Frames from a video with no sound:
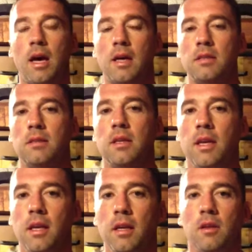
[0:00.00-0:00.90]

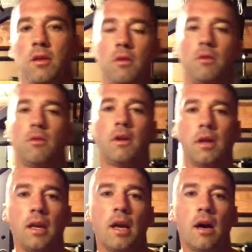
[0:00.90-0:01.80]
see
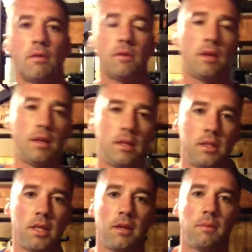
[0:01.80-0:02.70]
really often in a
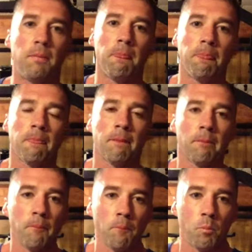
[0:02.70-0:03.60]
gym.
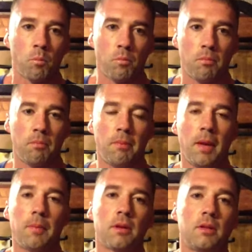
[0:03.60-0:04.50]

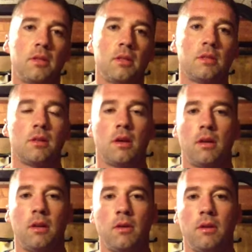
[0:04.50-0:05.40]
People are just
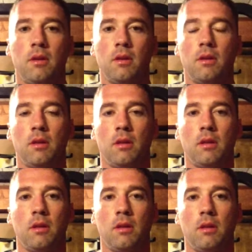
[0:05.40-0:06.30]
not doing
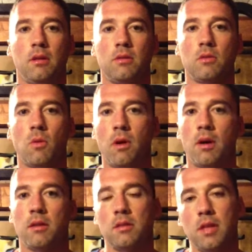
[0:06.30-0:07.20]

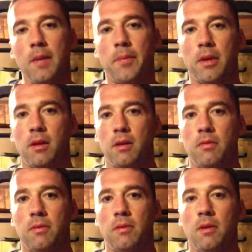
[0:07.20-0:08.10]
squats deep enough,
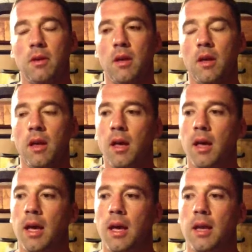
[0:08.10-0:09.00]

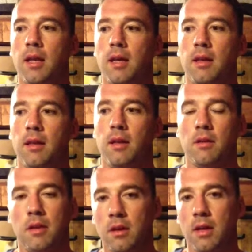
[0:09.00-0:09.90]
and you know,
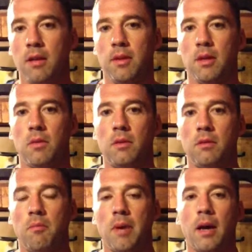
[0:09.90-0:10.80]
they're not even
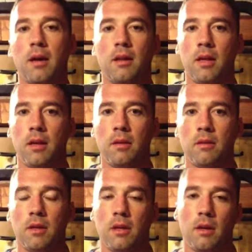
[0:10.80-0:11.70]
going parallel.
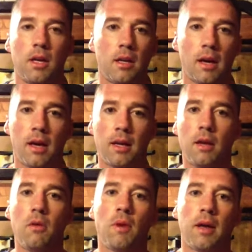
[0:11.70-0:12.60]
You know, and I
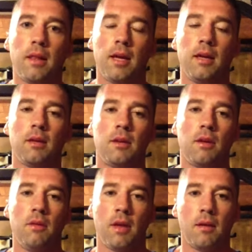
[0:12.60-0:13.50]
know why they
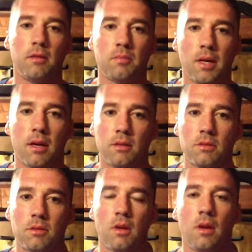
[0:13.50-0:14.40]
do that is because